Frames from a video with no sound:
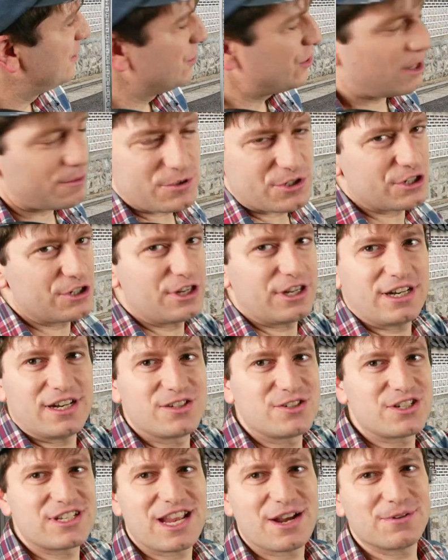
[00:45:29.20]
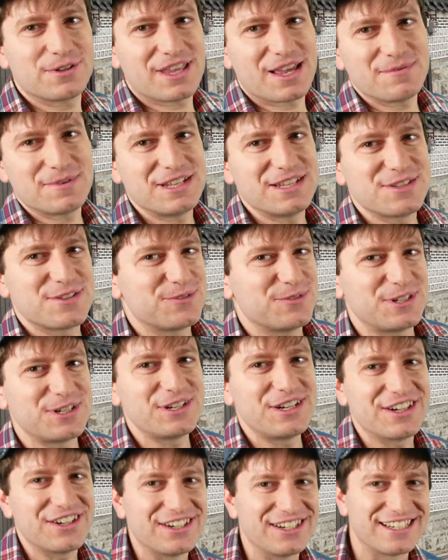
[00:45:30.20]
Yeah, I'm sure you can understand what that means when
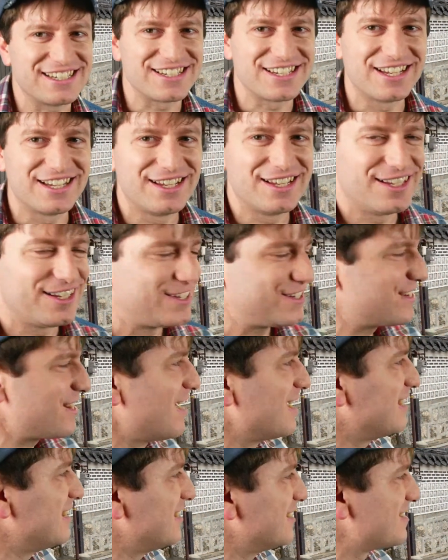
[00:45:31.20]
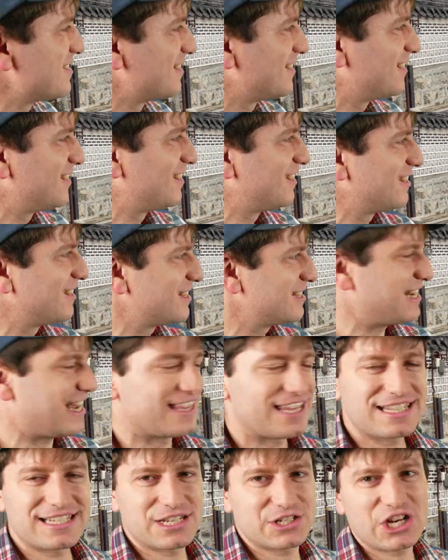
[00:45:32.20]
you hear it in Chinese.
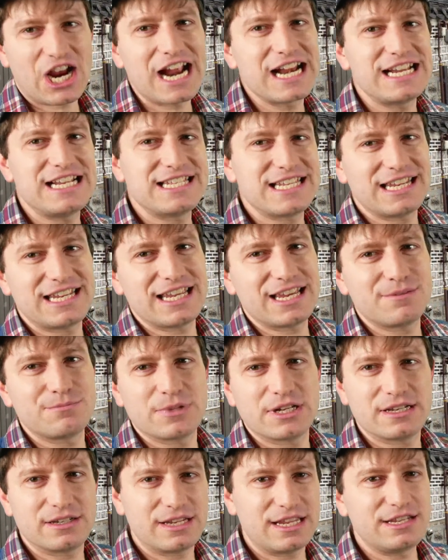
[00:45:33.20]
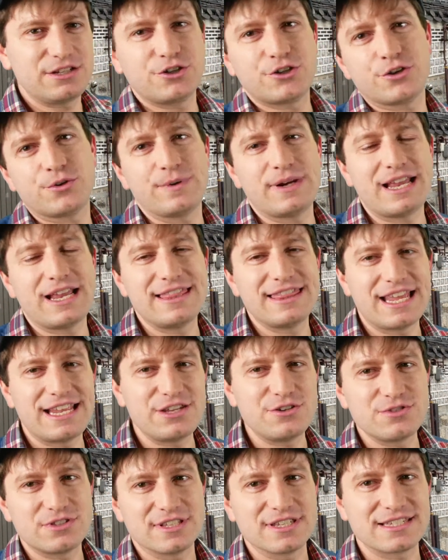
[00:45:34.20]
Yeah, that's a Chinese idiom, but in Korean, they
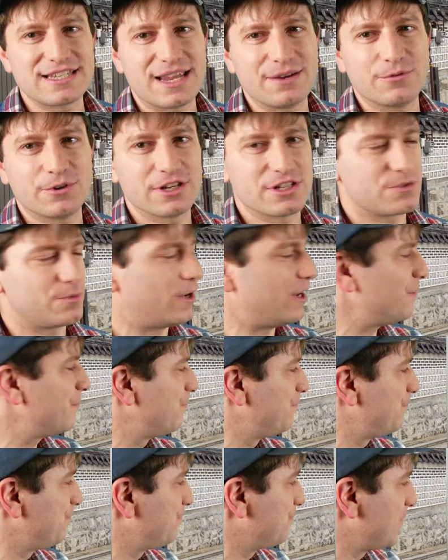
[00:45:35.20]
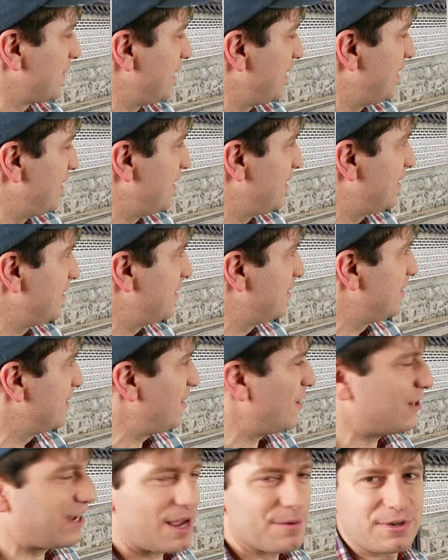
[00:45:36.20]
use the same one as well.
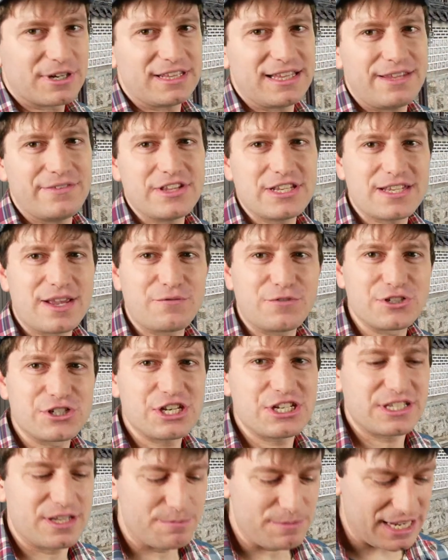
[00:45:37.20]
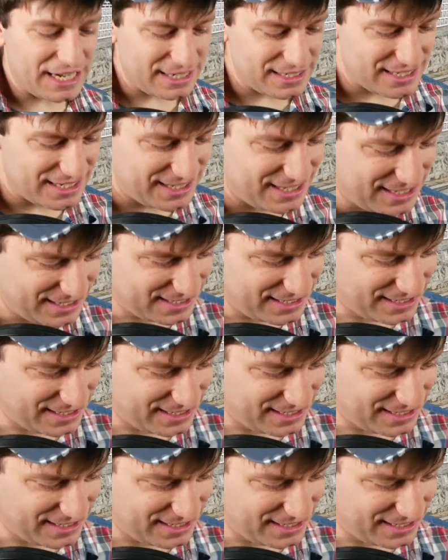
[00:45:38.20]
Okay, I'm going to leave this up for just a minute.